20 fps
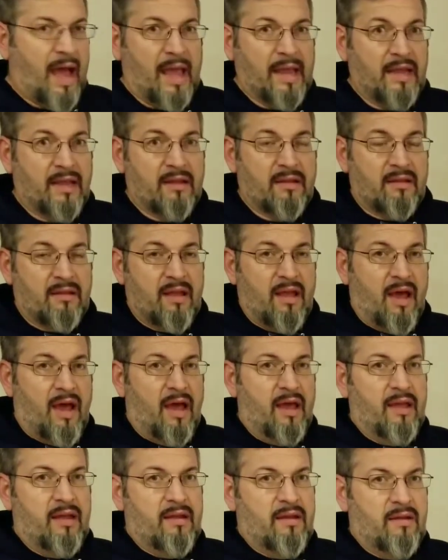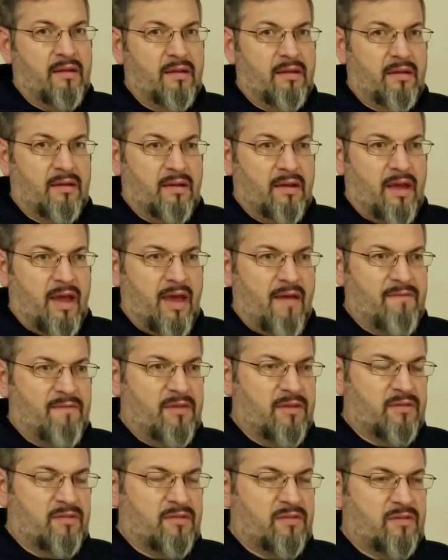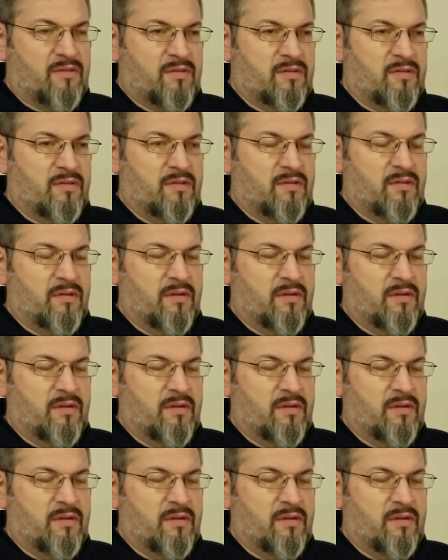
I have this